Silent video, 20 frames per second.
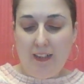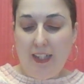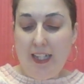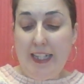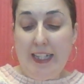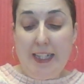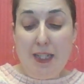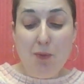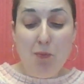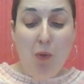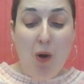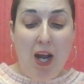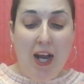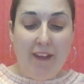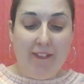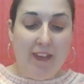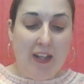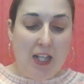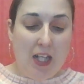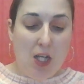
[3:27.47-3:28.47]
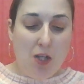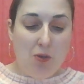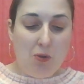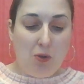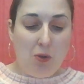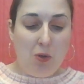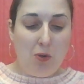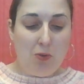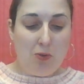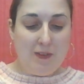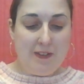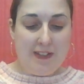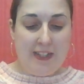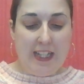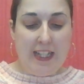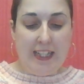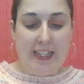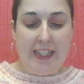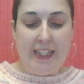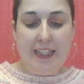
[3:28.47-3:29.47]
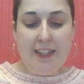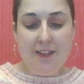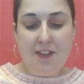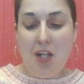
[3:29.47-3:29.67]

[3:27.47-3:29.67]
eat where the locals eat,